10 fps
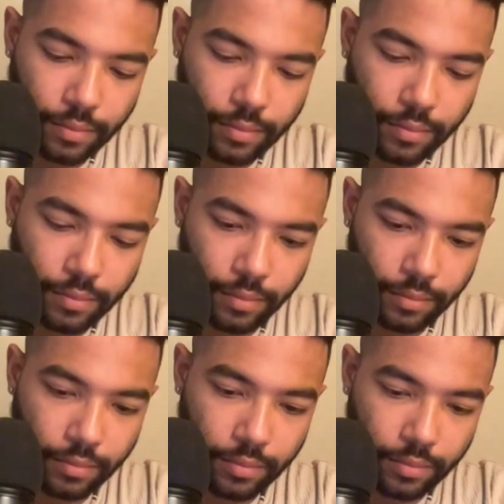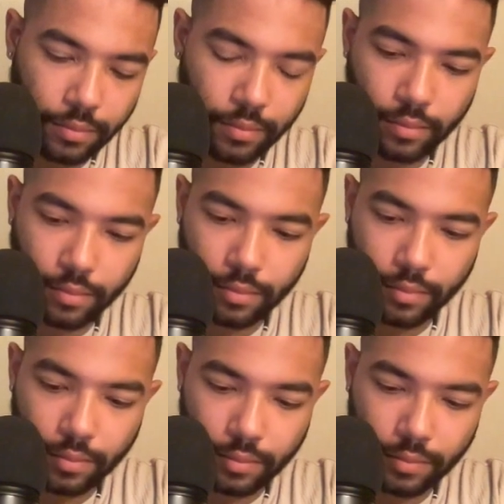
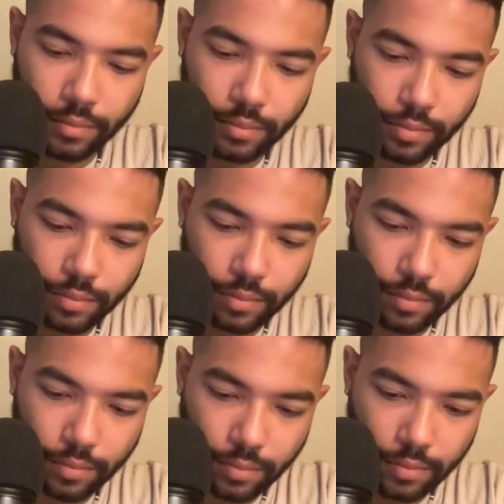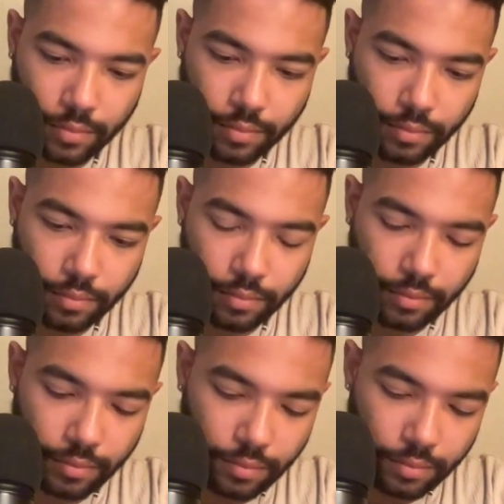The person shown says nothing.